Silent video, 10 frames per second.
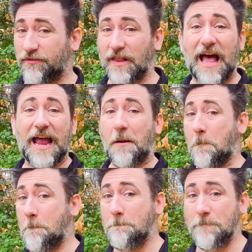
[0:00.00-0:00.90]

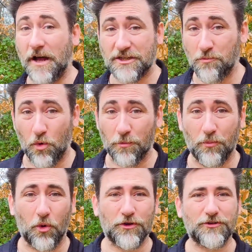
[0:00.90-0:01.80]
flying much more
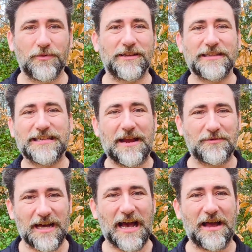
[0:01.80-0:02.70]
important, but at the
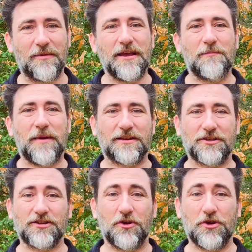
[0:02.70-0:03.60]
same time, makes
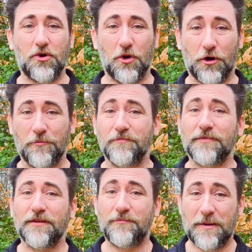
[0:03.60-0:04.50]
it so your
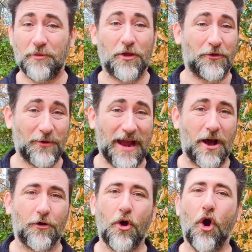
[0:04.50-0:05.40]
people on the
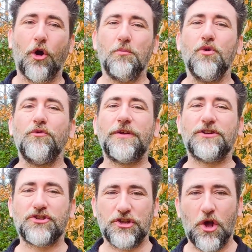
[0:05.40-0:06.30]
ground are
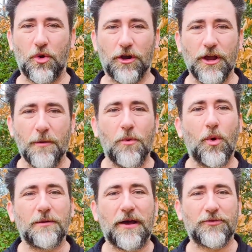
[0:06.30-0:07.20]
moving slower. But
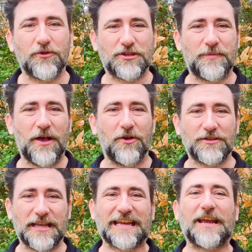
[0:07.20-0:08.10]
what about those
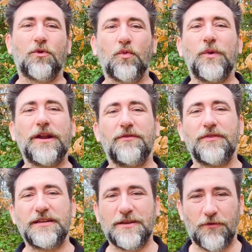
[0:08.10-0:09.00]
spells that get rid of
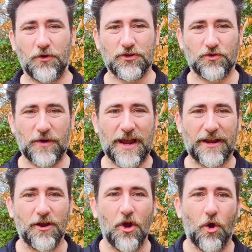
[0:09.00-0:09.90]
the difficult
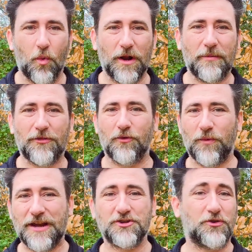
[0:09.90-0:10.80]
terrain? Or what about the
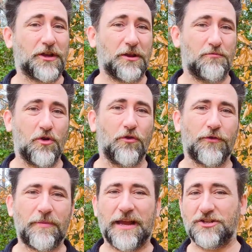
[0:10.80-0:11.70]
ranger that can
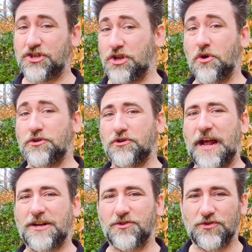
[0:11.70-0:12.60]
move because snow is their
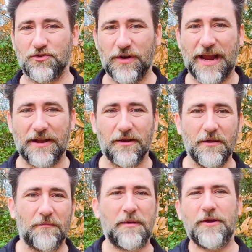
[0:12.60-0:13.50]
natural terrain?
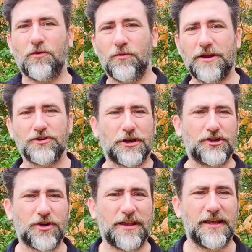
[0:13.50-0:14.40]
Maybe a ranger can
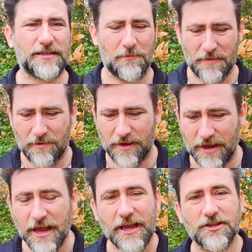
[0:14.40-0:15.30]
trade things up.
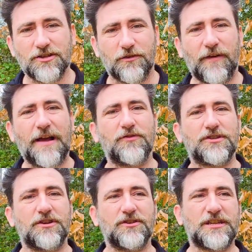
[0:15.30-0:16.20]
Maybe his survival
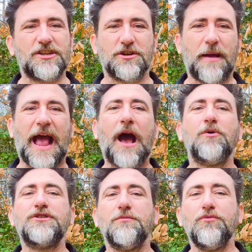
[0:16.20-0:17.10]
skills teach him
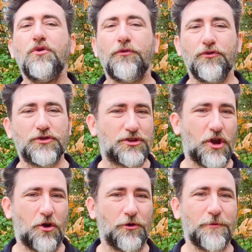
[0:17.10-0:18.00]
how to move through
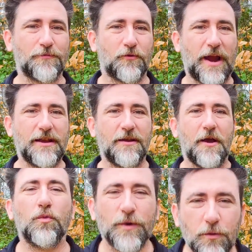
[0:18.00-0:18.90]
snow, right?
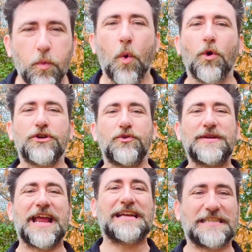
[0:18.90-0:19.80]
Reward
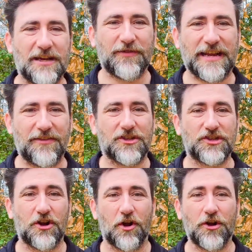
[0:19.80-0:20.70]
creativity in this
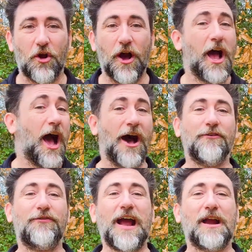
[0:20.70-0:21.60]
scenario.
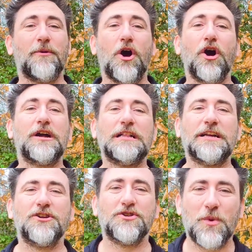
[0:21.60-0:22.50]
A fireball
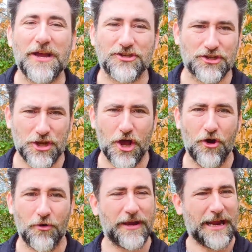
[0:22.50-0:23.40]
clears away
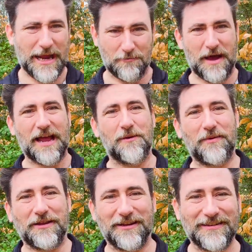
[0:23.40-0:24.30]
snow, in my
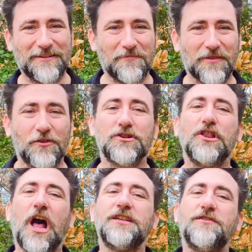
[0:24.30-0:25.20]
opinion. There's
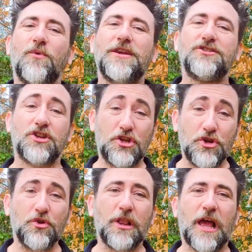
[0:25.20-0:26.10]
lots of ways to
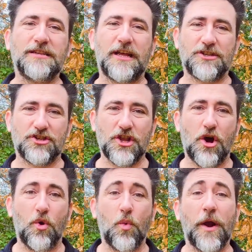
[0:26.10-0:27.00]
utilize that
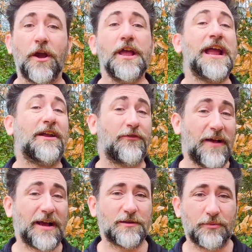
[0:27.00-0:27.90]
snow where, in
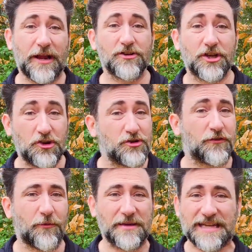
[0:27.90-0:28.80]
fact, the players can use
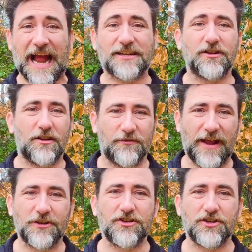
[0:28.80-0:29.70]
it from a tactical
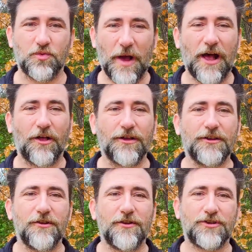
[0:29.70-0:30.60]
advantage as well.
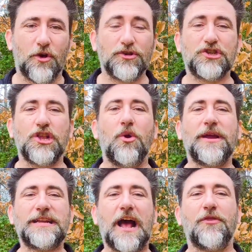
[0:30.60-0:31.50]
So
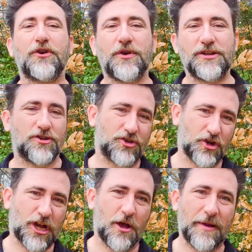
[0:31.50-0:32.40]
slowing down the creatures that
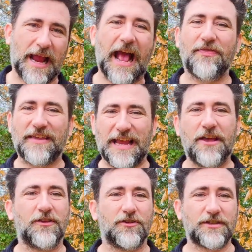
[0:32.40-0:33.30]
are coming at the
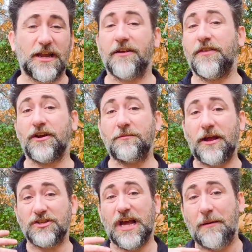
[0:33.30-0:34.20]
end that they're saying, they're going to be
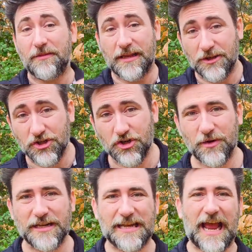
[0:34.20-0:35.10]
on top of the end
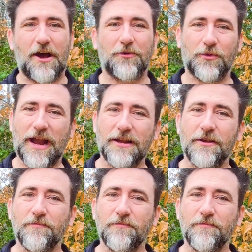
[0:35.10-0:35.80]
shooting down, right?